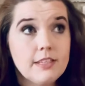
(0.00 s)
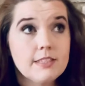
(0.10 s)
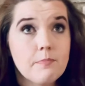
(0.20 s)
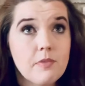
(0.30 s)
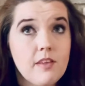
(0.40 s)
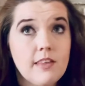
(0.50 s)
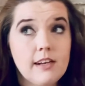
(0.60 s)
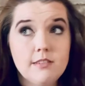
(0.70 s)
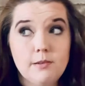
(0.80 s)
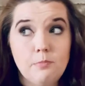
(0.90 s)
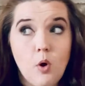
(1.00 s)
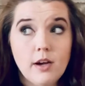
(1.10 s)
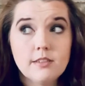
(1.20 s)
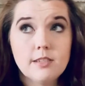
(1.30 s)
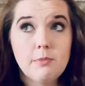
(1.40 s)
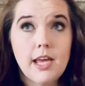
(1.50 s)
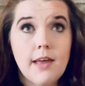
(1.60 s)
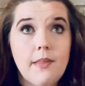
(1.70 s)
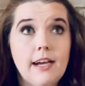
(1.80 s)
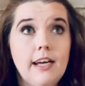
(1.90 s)
something that is important to me and
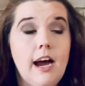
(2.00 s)
that